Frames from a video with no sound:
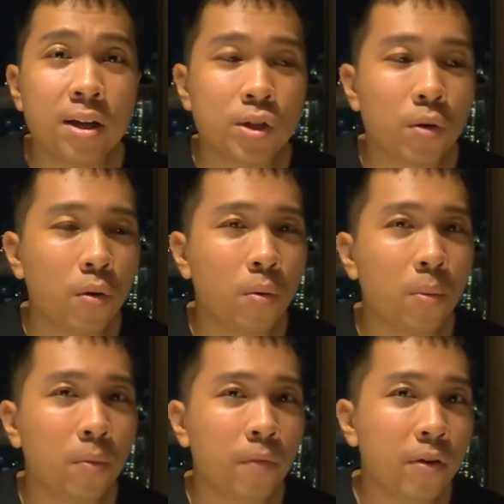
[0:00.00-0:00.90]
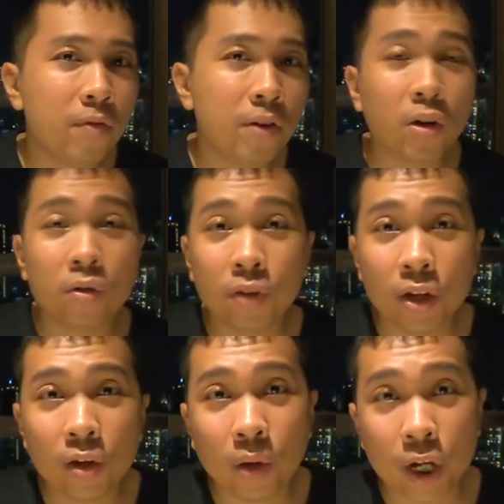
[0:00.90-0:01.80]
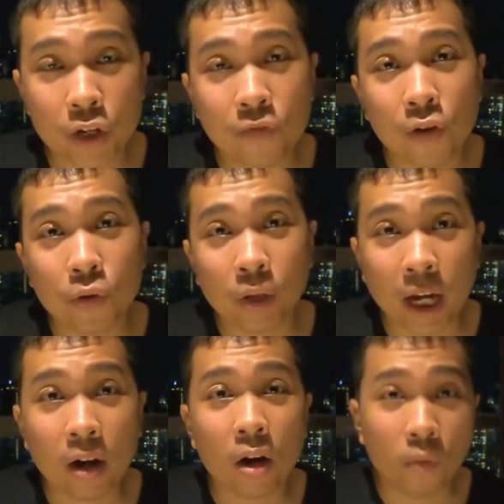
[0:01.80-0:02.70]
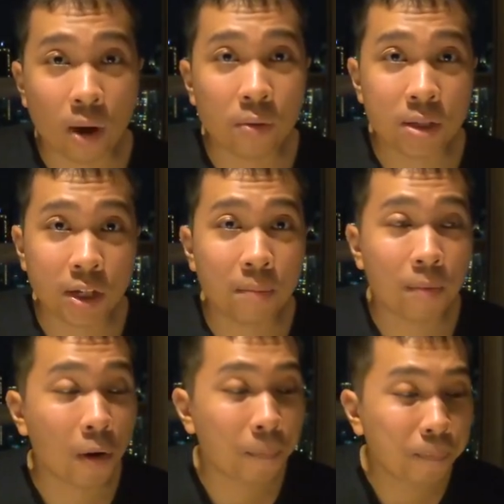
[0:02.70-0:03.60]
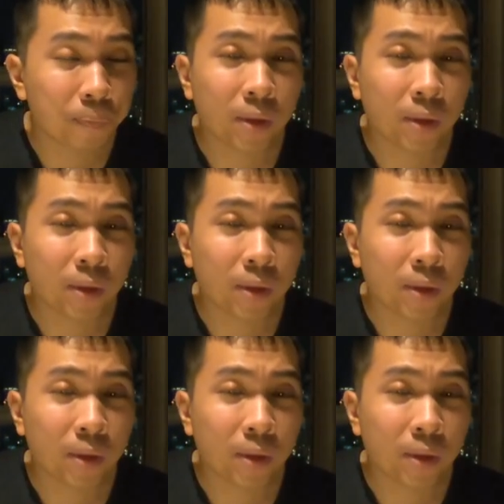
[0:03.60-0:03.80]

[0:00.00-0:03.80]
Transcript: So very, very convenient location for you to get around Singapore.